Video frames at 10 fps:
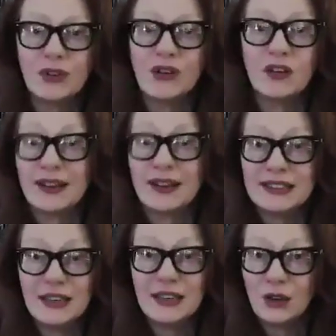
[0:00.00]
you're
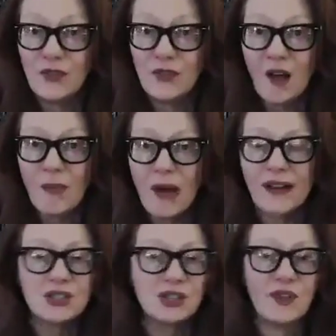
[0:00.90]
collecting in your file
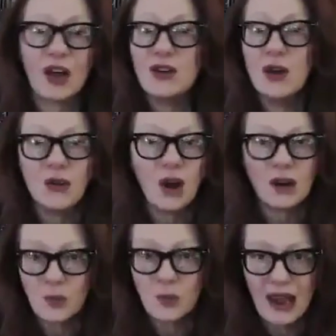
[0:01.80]
box, you've got note
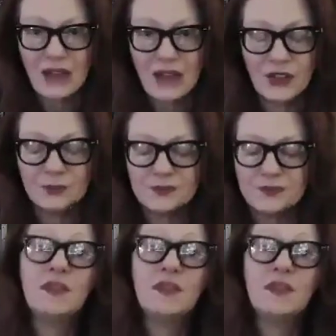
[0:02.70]
cards, what have you.